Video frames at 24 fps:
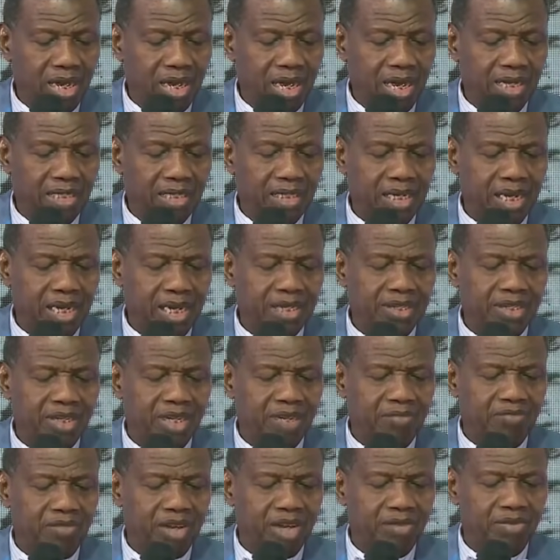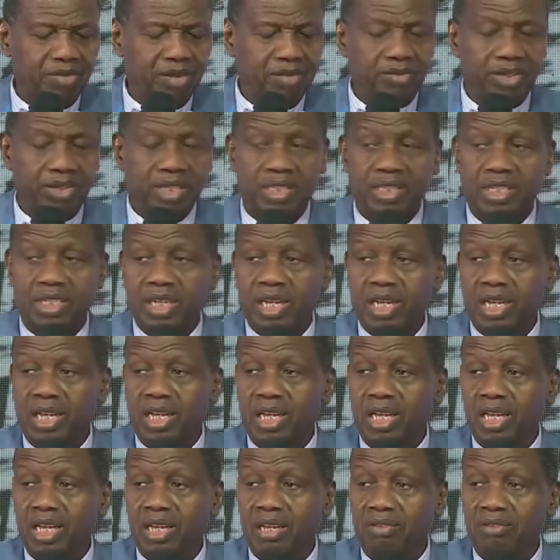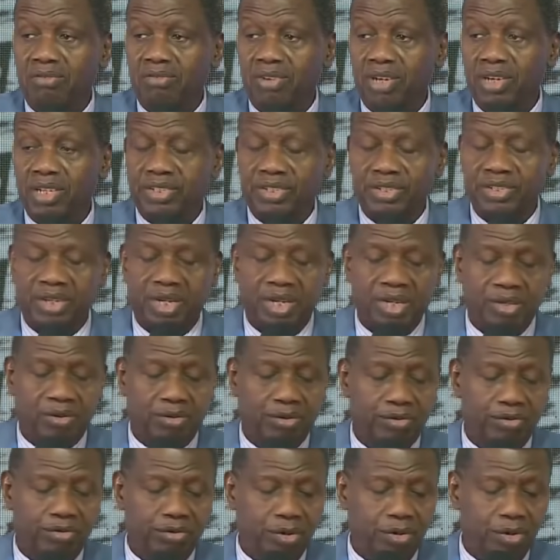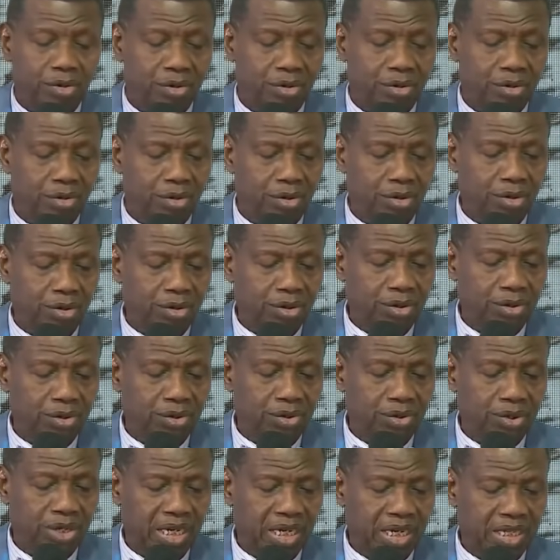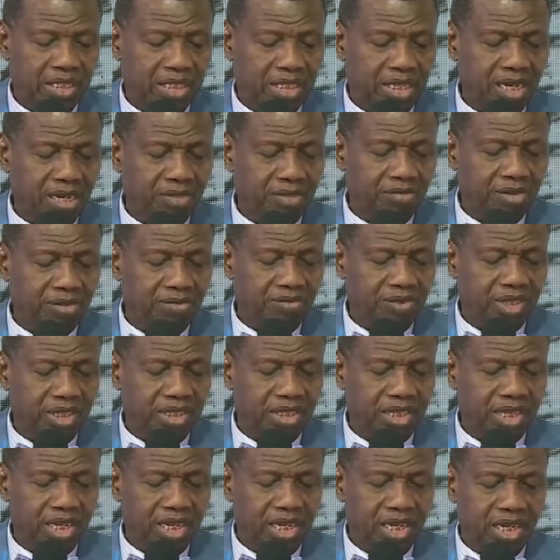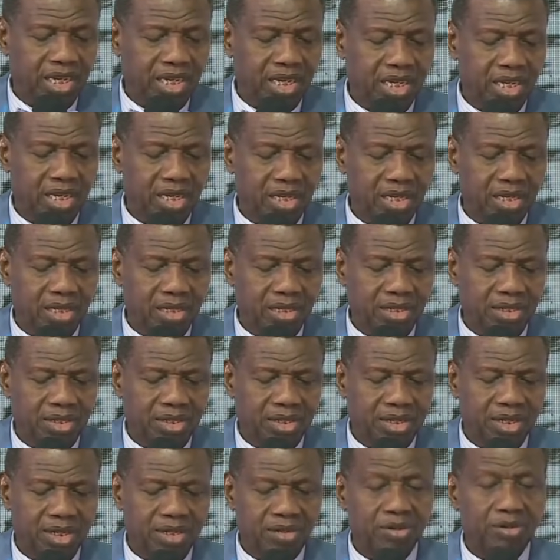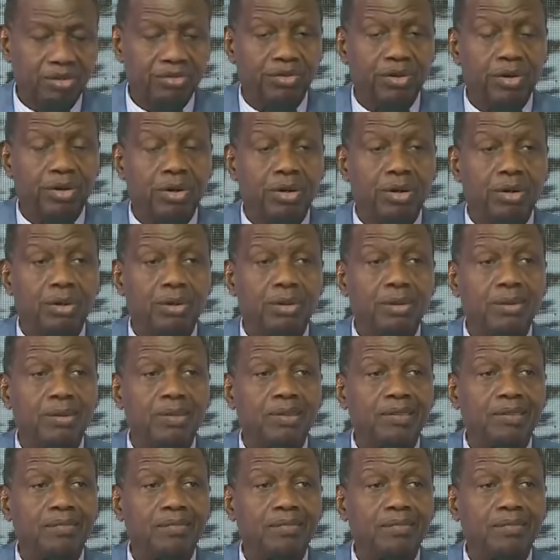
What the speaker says: Isaiah chapter 53, verse 3 to 4. Isaiah 53, 3 to 4.